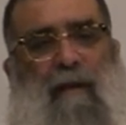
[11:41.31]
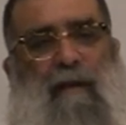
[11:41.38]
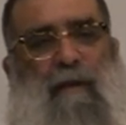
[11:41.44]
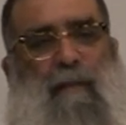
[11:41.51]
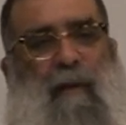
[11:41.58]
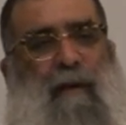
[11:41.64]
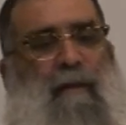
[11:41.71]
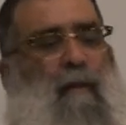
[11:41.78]

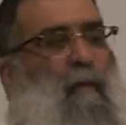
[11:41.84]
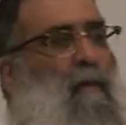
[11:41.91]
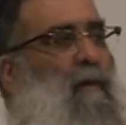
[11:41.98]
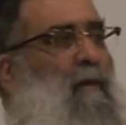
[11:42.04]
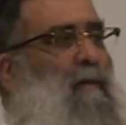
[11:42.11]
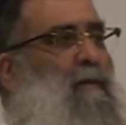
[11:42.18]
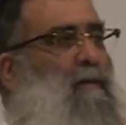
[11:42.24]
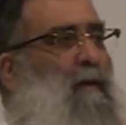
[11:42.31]
spread the
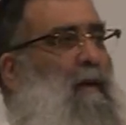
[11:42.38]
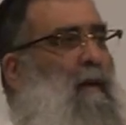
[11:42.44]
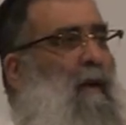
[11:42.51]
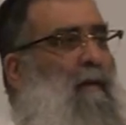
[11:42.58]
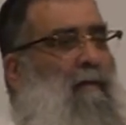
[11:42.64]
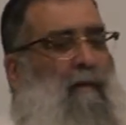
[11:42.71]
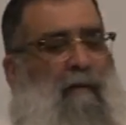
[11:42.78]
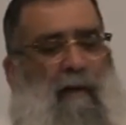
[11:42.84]
words, and
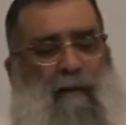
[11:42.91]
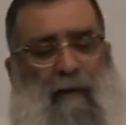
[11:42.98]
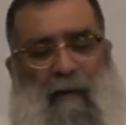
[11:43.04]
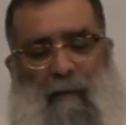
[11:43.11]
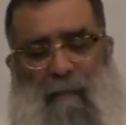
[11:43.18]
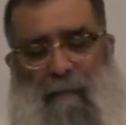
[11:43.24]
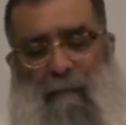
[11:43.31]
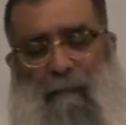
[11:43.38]
have a great day.